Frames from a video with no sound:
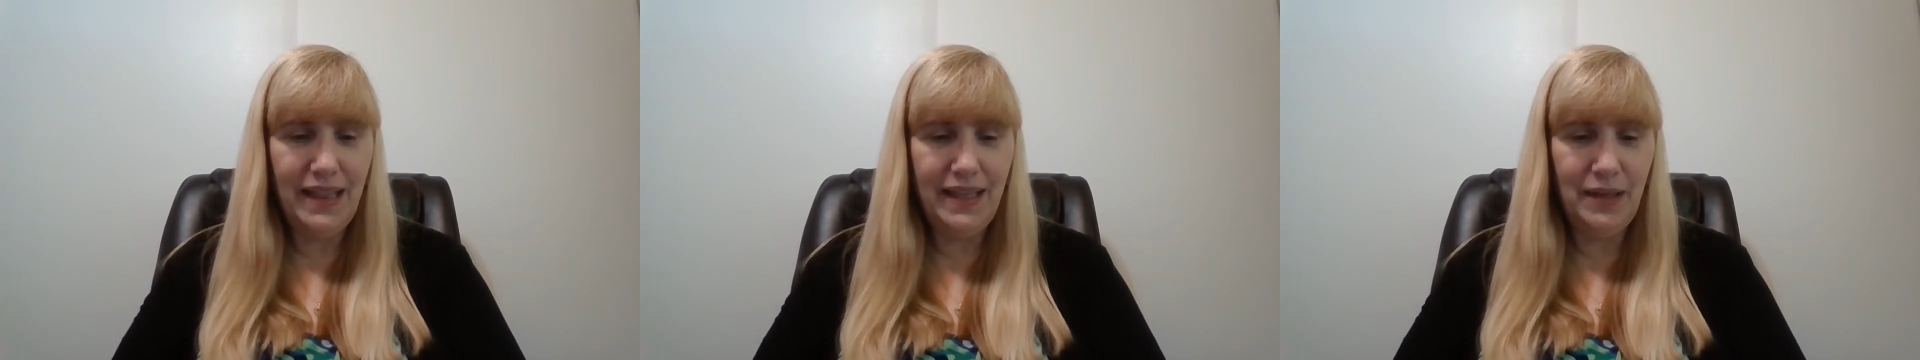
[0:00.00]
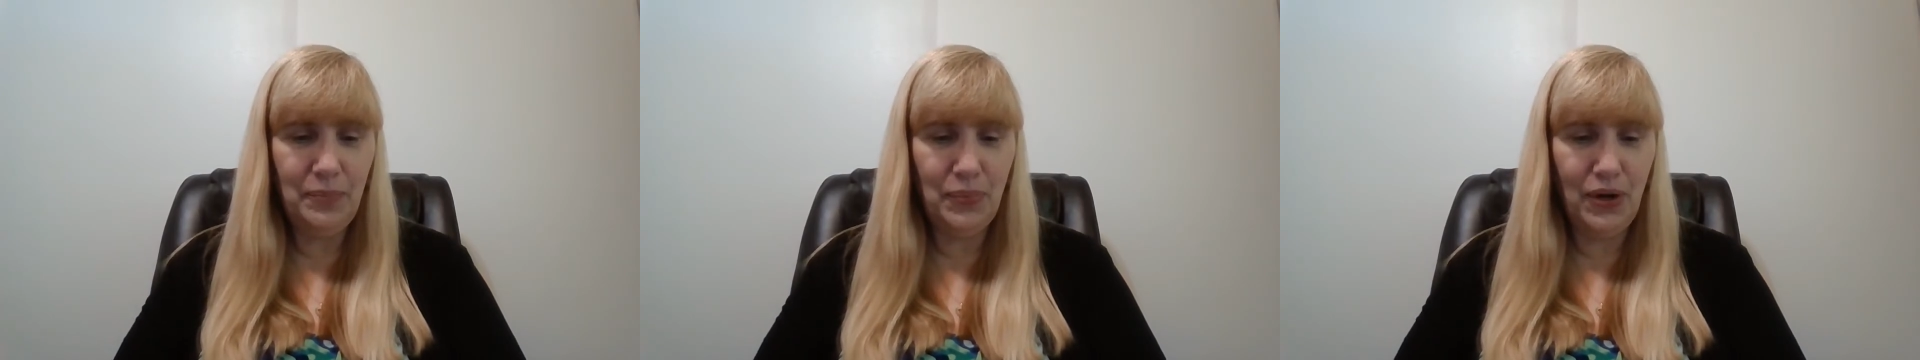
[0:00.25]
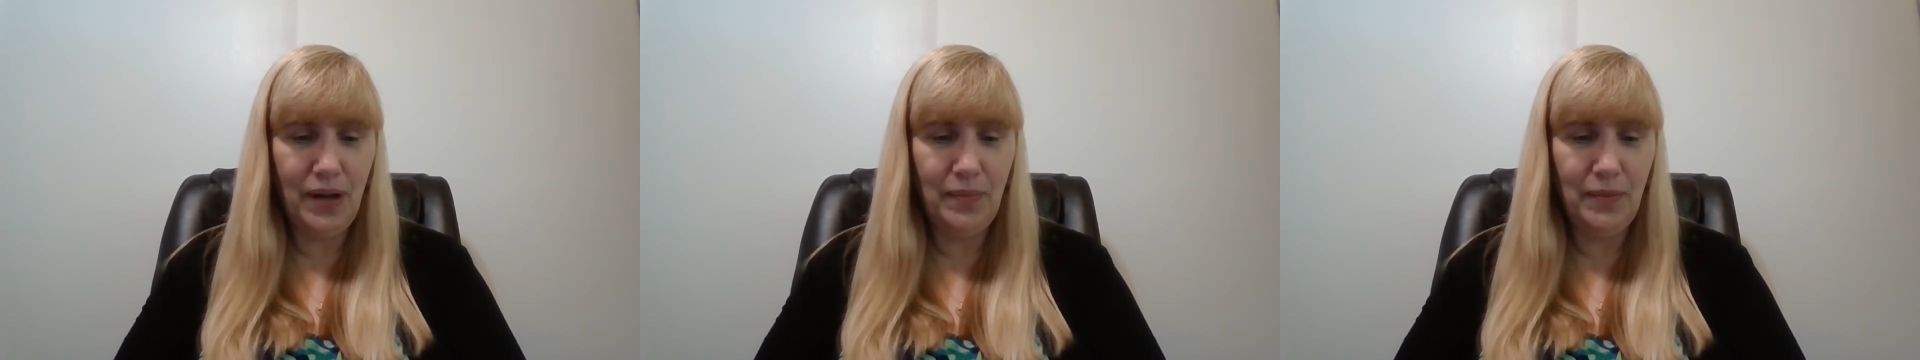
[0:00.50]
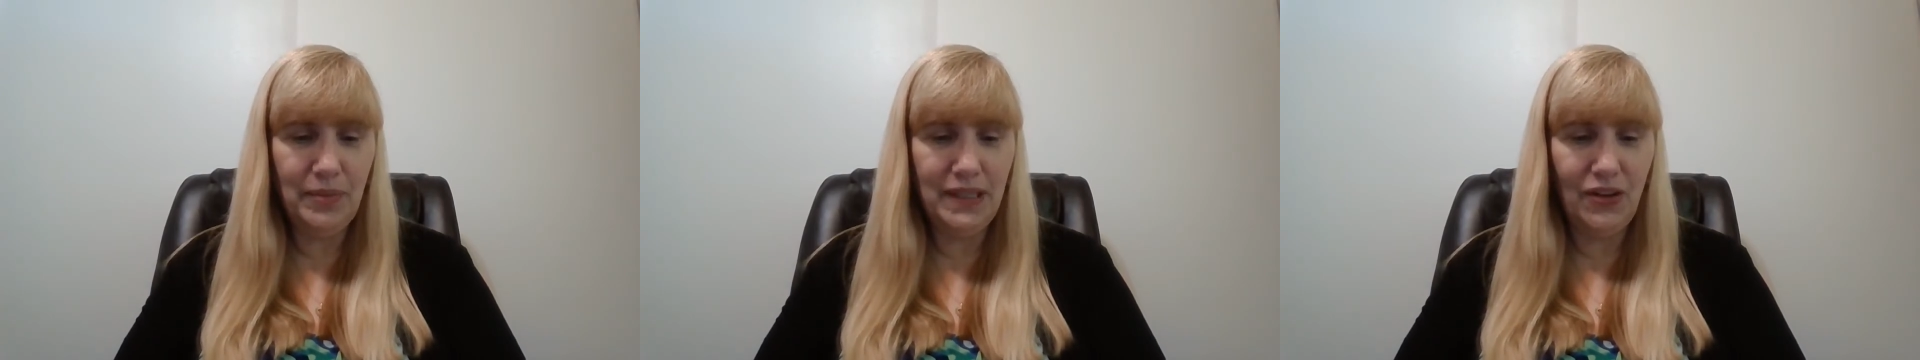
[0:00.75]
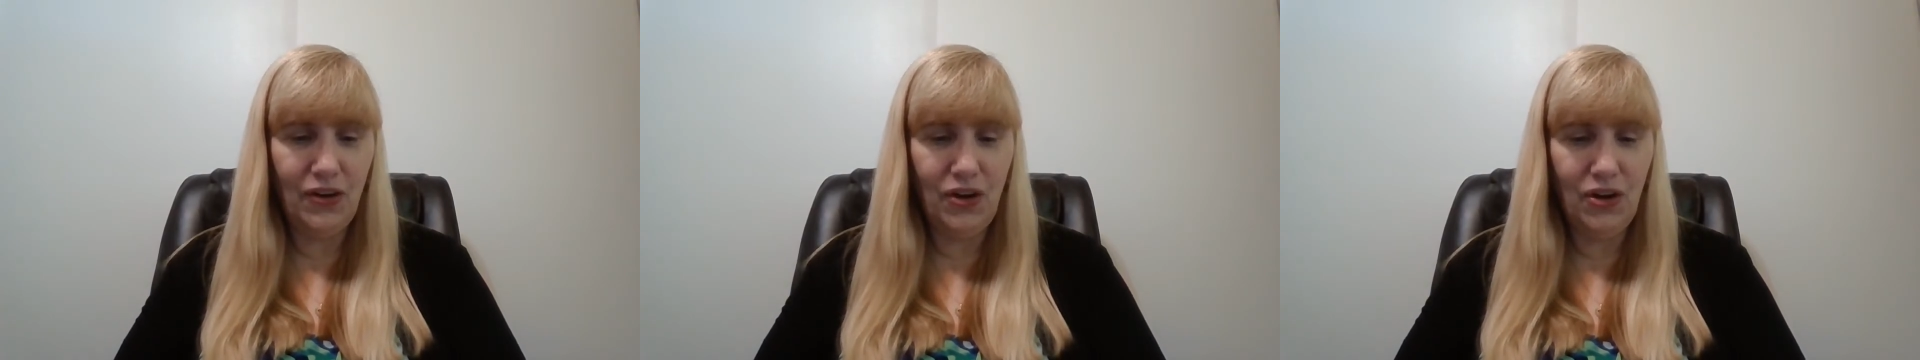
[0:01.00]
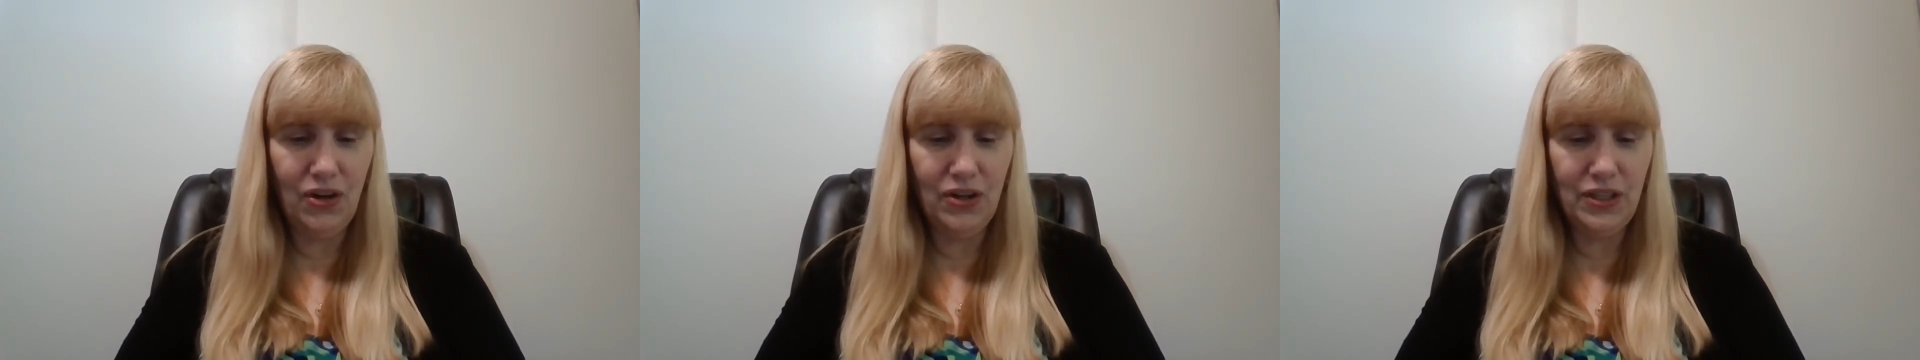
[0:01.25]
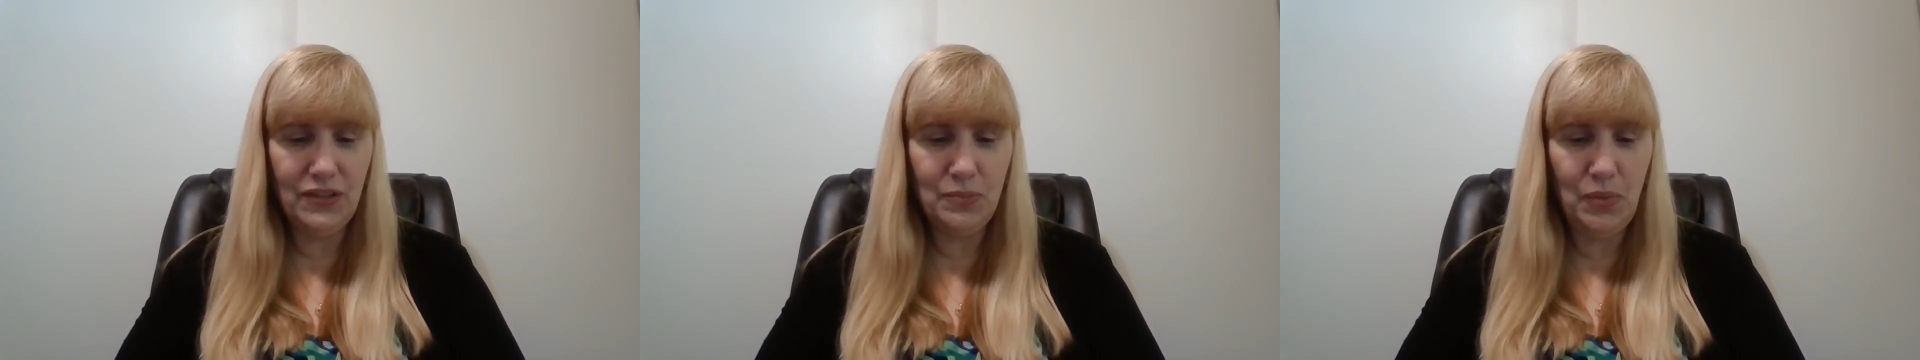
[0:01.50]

think probably the hardest